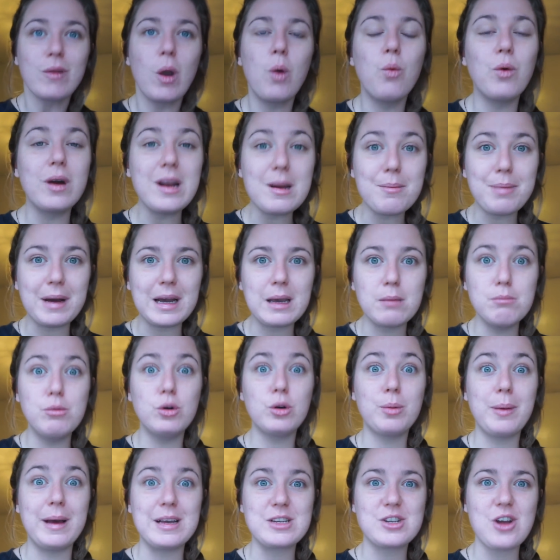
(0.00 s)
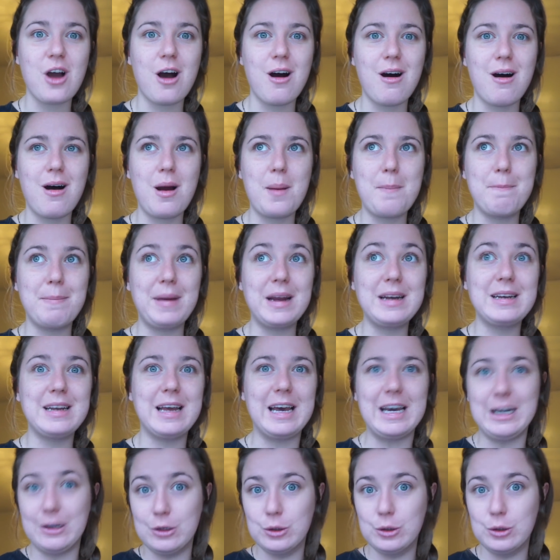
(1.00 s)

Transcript: when I'm back in Budapest on Monday.